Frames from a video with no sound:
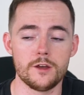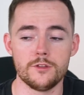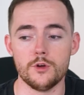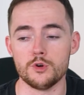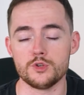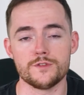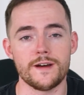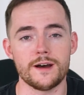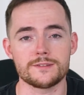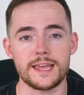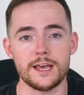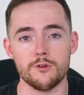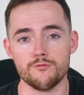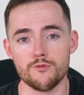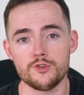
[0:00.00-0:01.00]
Those
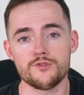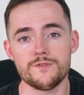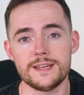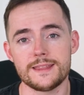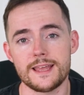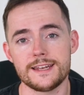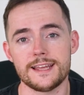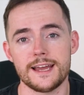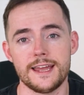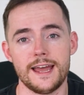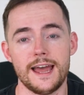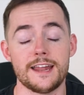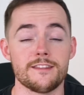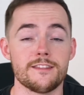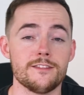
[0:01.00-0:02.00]
without L. reuteri in their
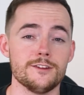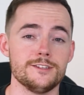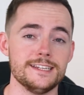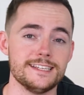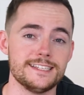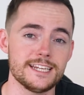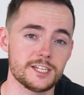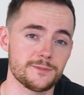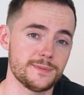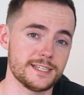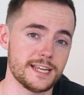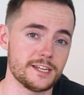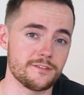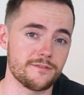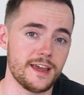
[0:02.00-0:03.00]
diet had
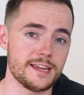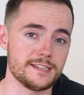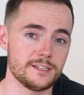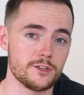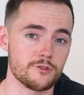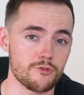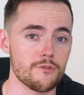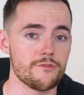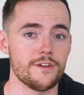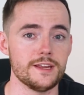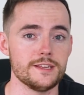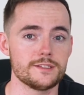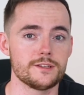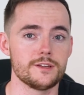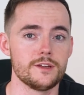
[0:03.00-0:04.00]
36% of hairs in the growth
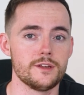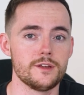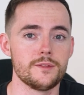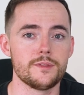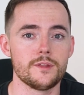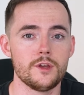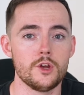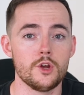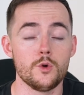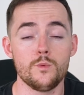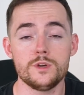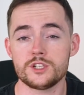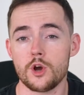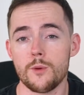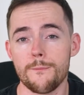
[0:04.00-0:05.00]
phase,
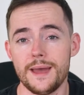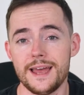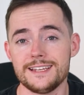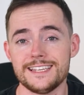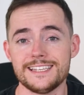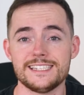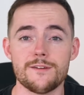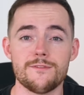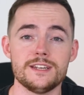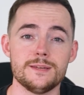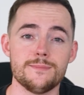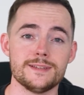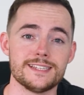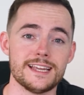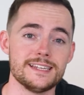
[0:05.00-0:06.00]
which compared to
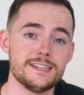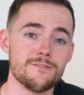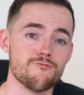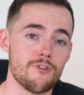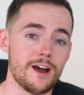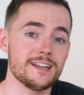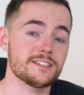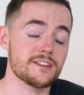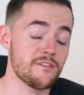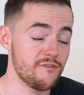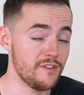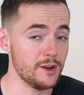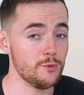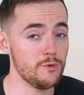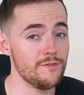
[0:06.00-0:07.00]
70% in rats
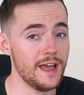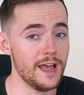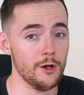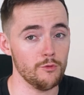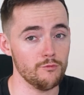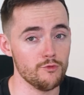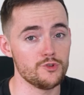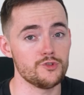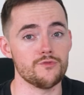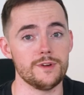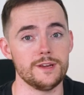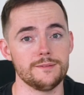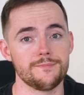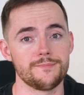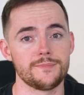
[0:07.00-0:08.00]
fed with L. reuteri.